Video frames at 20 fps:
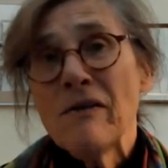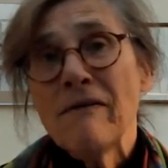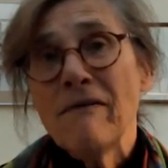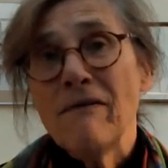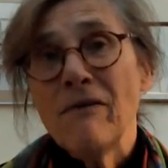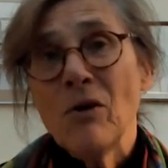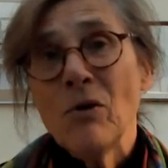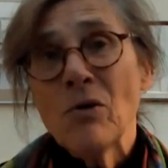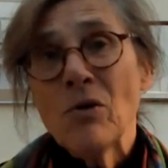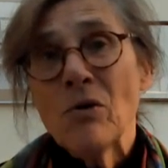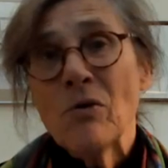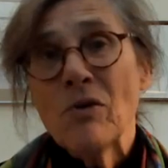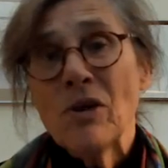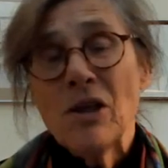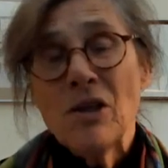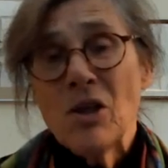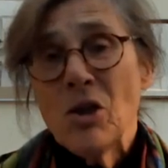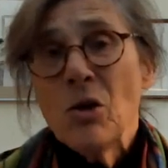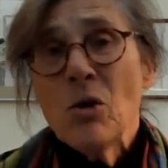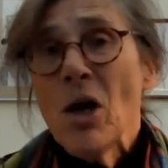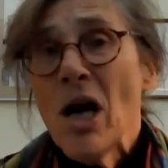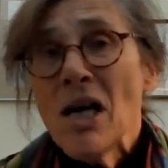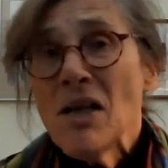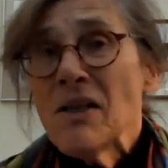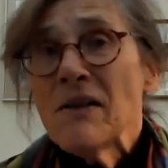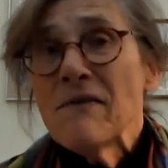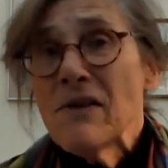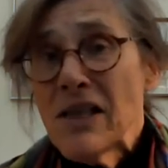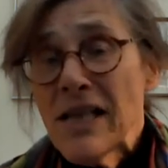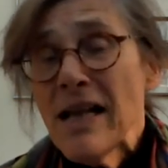of
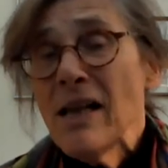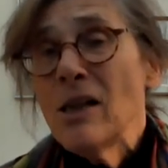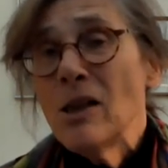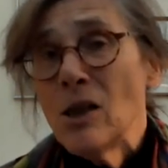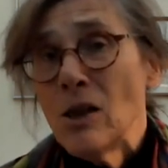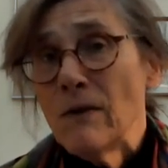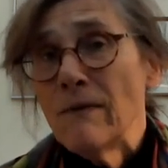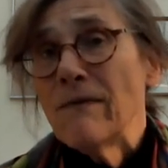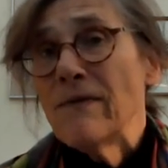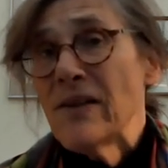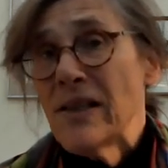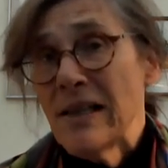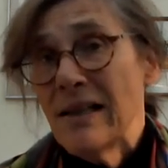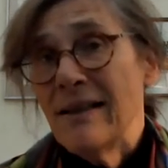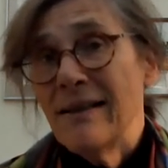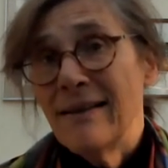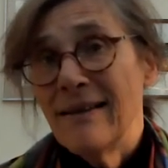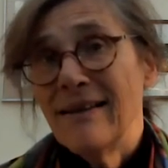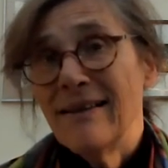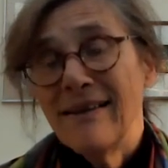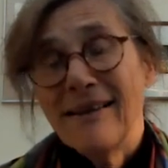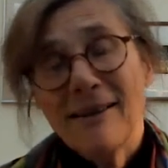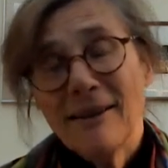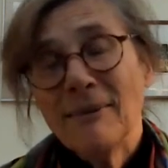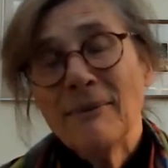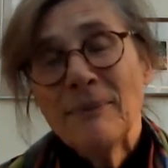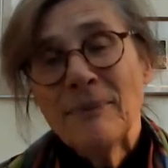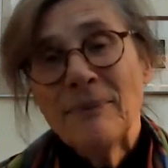selves, I think.